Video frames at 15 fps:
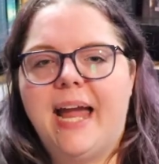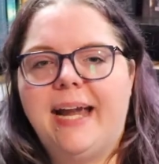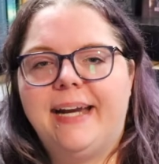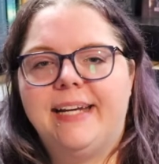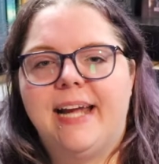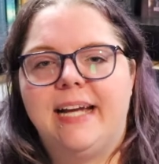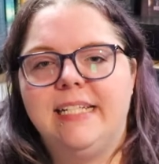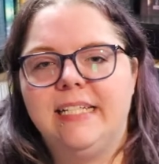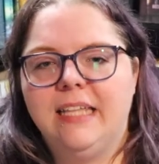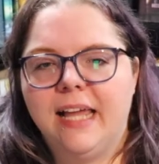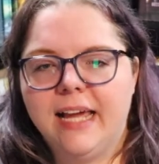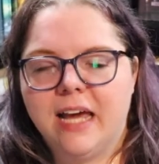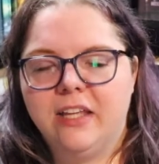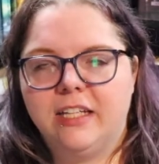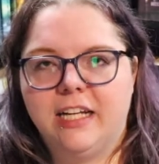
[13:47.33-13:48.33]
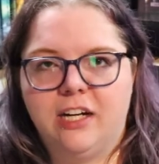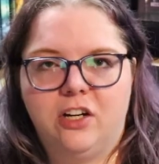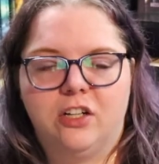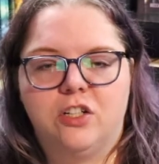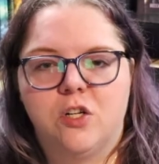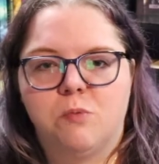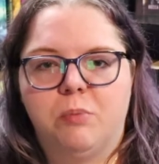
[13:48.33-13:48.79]
And I did like how the
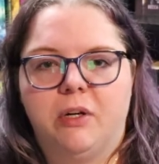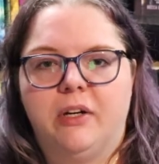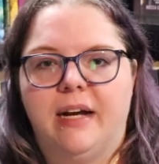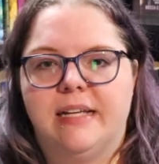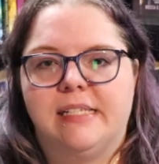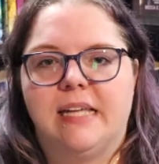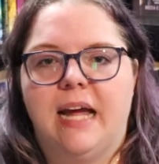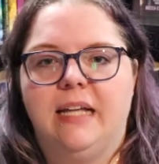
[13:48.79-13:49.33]
characters progress.